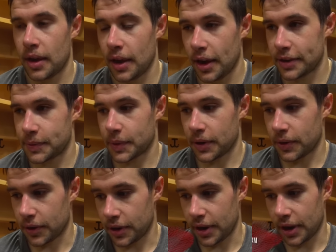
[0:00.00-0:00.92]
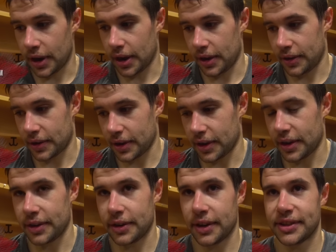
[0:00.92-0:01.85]
Yeah, it's been going good. I think you
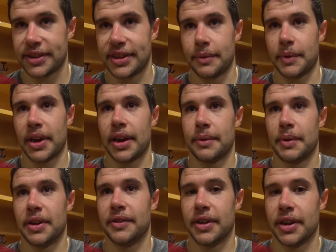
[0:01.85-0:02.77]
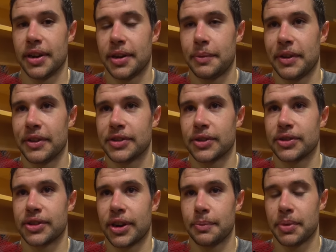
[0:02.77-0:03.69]
know, as a team, we had a bit of a slow
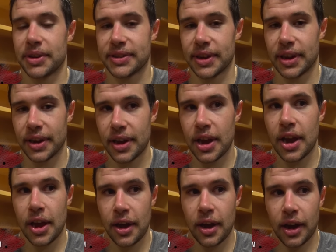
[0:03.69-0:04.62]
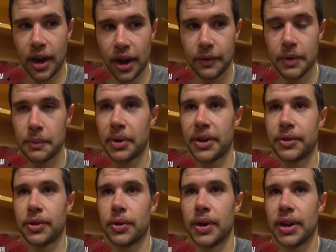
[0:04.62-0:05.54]
start, but I've been playing
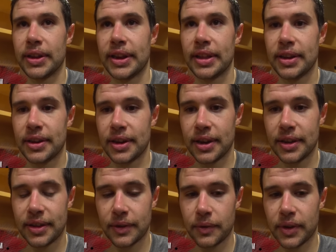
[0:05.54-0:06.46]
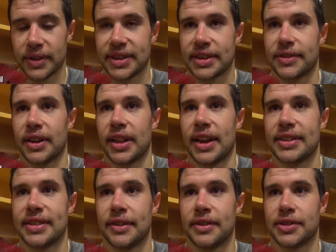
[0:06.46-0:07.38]
real well lately, and I think we've won 6 of our
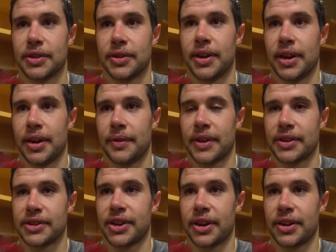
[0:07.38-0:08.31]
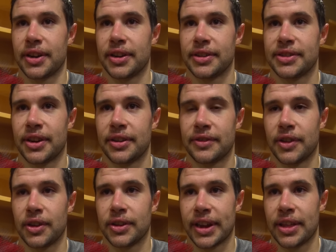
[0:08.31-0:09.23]
last 7. So things are starting to
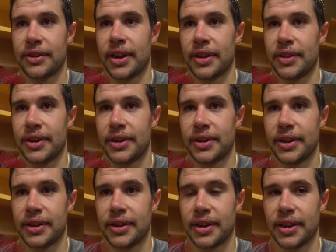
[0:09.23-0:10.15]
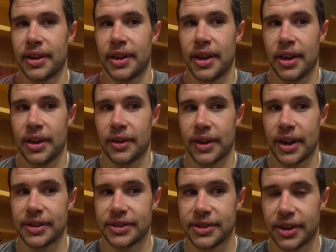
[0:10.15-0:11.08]
fall together down there, and you know,
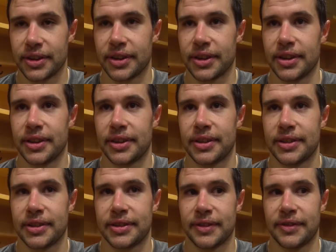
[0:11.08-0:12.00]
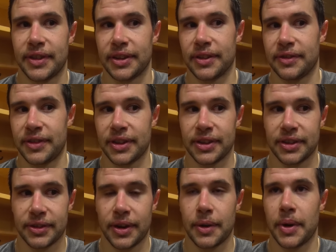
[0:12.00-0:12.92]
guys are starting to feel
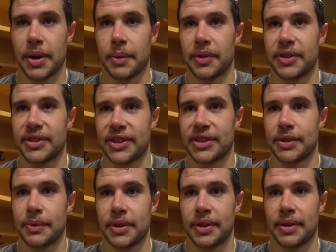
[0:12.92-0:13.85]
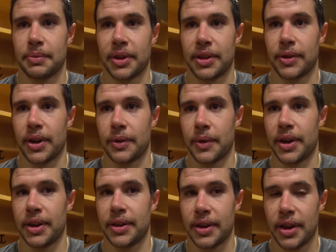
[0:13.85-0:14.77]
the right way about the system and play the right
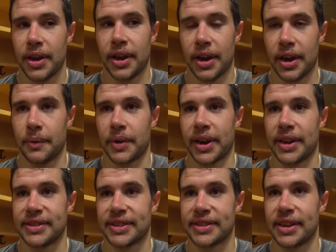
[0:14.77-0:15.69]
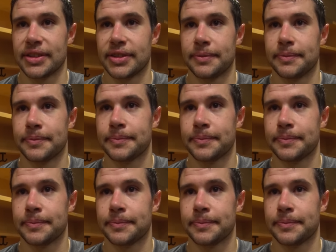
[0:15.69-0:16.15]
way, and we're getting success.